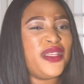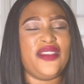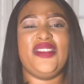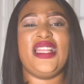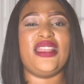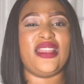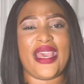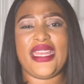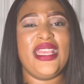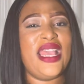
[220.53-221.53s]
But even at
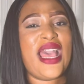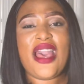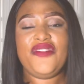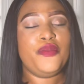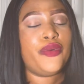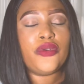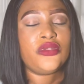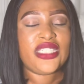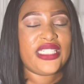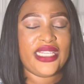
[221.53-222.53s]
that, I haven't
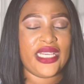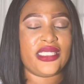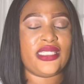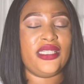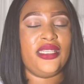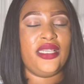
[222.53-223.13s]
pulled it yet.